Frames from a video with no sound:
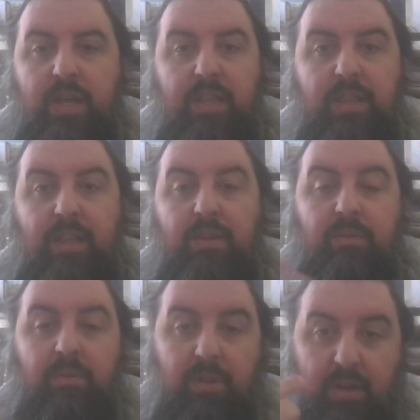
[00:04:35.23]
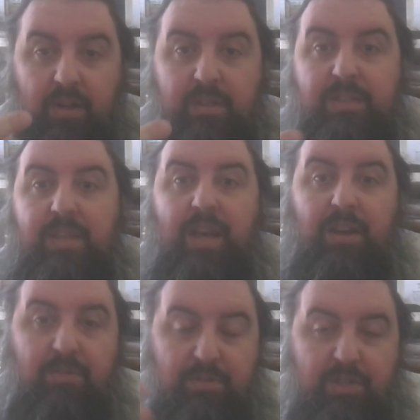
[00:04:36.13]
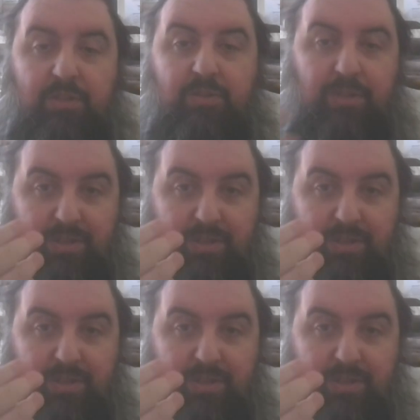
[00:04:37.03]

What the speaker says: then us, our children